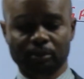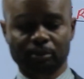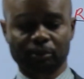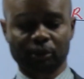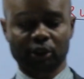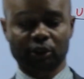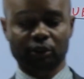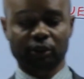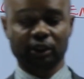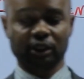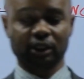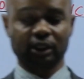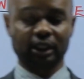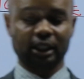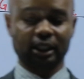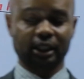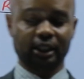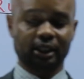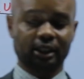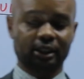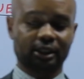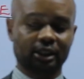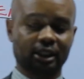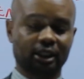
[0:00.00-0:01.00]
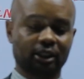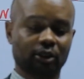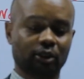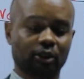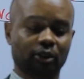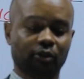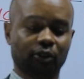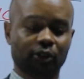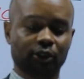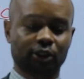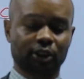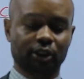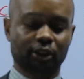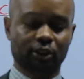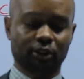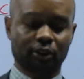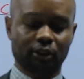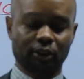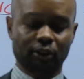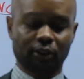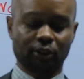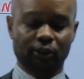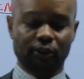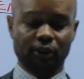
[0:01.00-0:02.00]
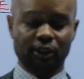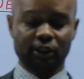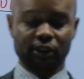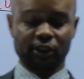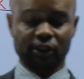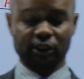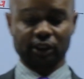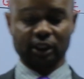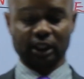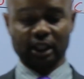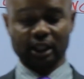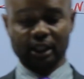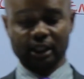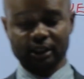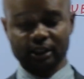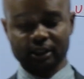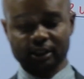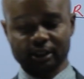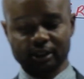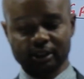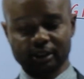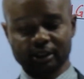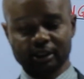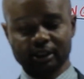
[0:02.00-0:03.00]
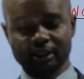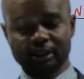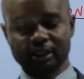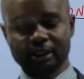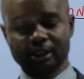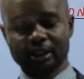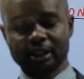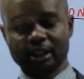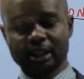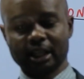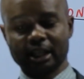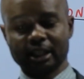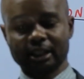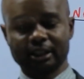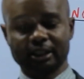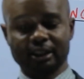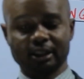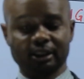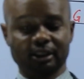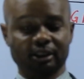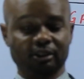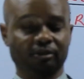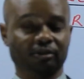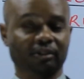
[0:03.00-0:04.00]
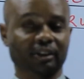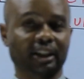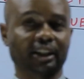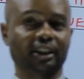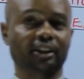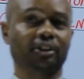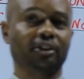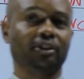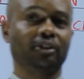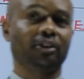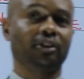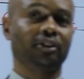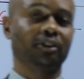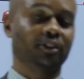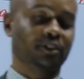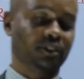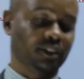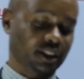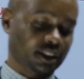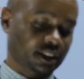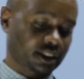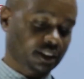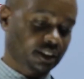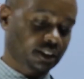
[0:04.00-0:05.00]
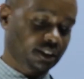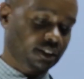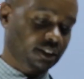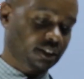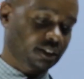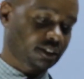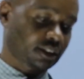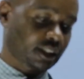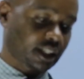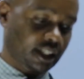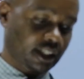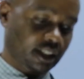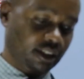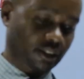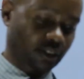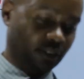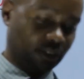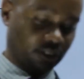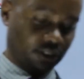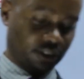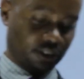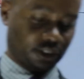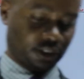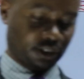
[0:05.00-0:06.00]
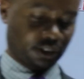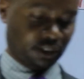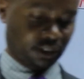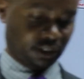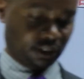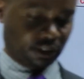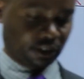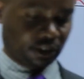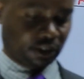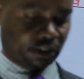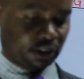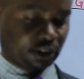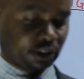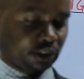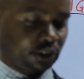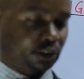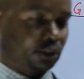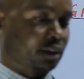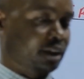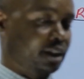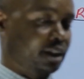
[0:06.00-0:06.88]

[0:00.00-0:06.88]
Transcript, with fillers: between direct and opposite congruence and identify congruent triangles. So